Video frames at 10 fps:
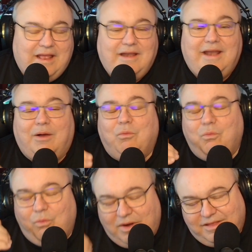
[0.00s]
Now,
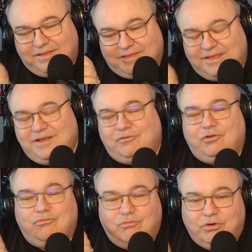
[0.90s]
one of the things
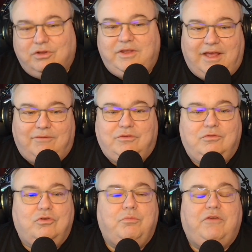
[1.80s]
you really have to
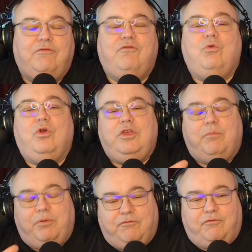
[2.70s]
do before you
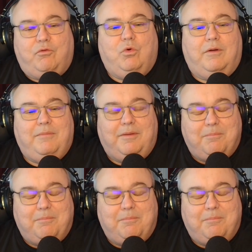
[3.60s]
perform